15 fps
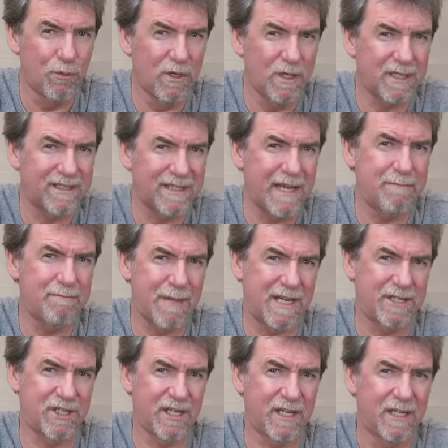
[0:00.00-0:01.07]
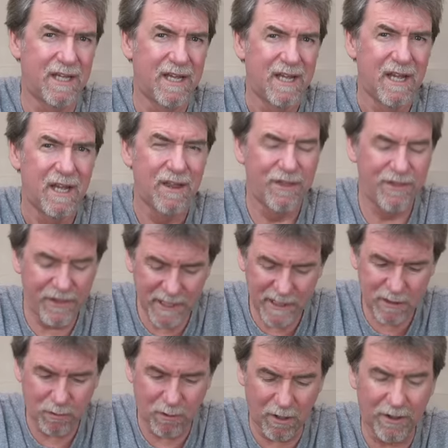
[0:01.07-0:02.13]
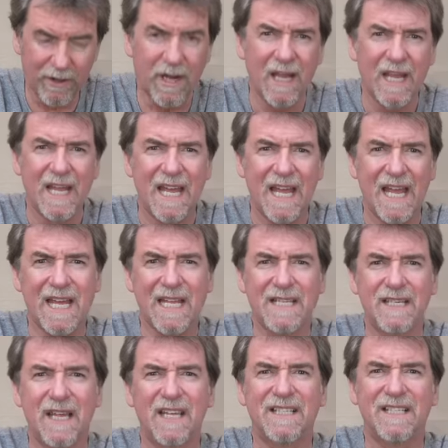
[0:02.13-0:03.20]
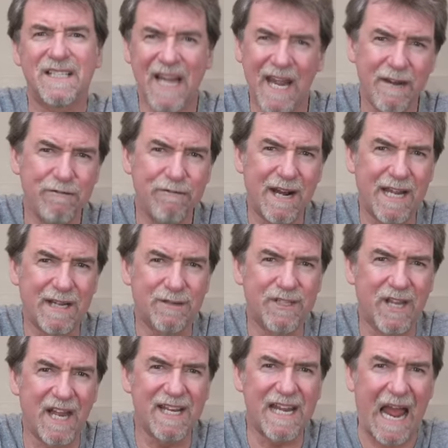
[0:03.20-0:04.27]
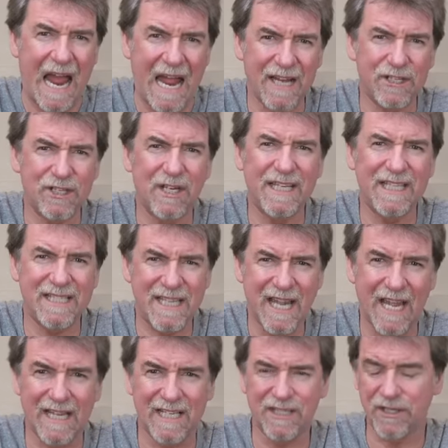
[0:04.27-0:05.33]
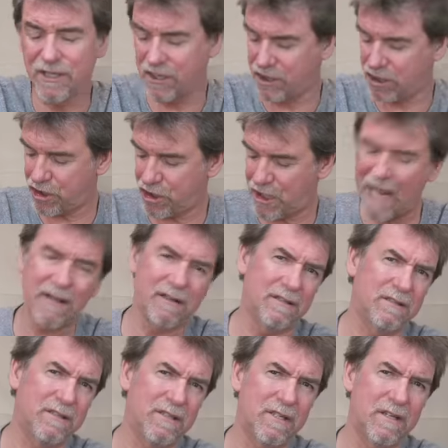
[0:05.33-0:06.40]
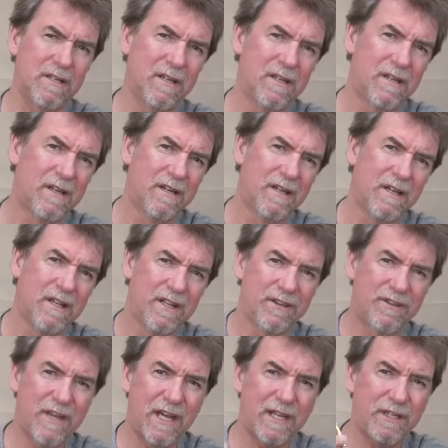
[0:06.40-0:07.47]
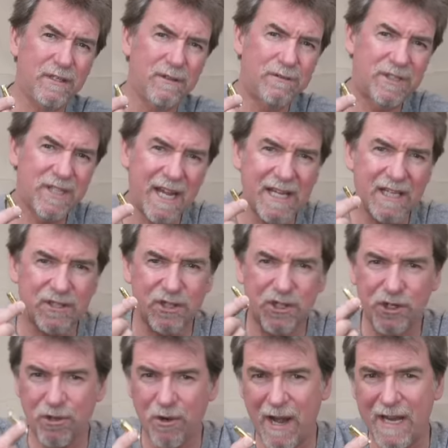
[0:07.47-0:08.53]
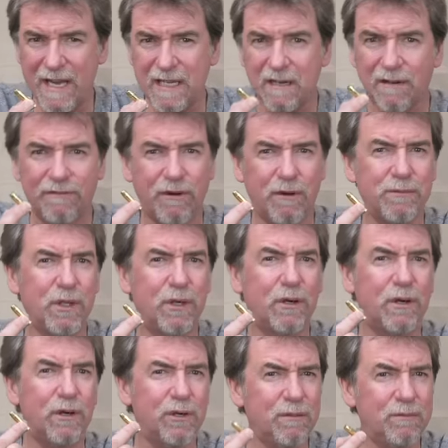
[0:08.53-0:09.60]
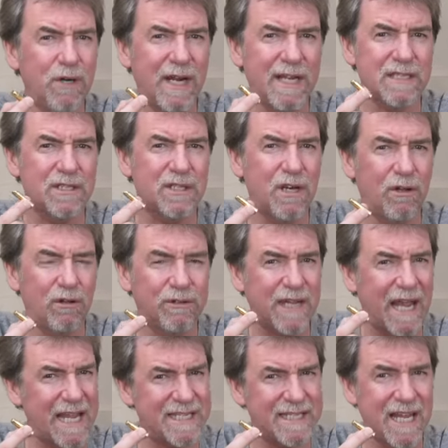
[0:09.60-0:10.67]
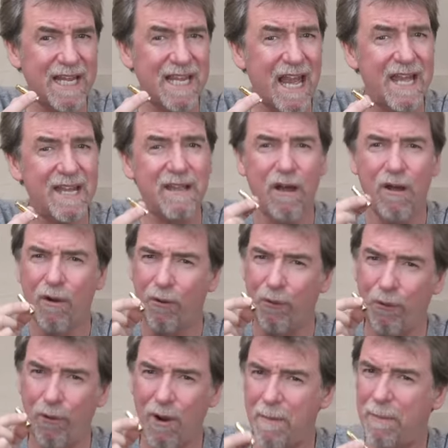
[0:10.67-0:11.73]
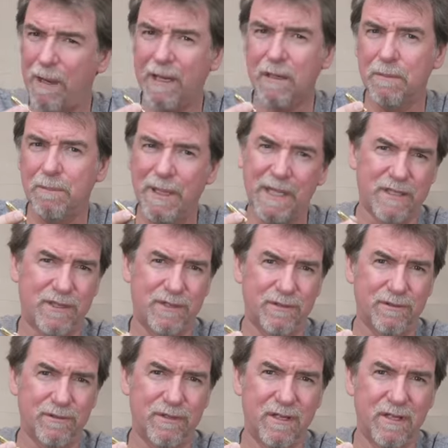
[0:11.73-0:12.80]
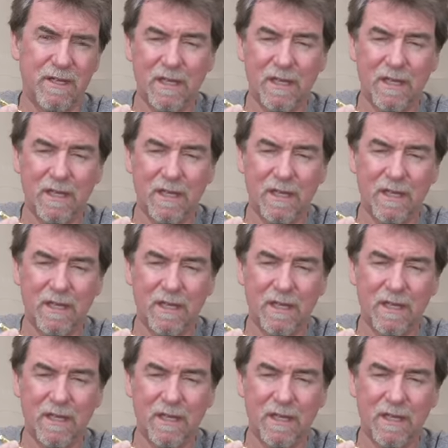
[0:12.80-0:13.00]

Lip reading: worked their magic. This one is 10 rounds and actually takes the shells that you take straight from your Umarex Colt SAA replica pistols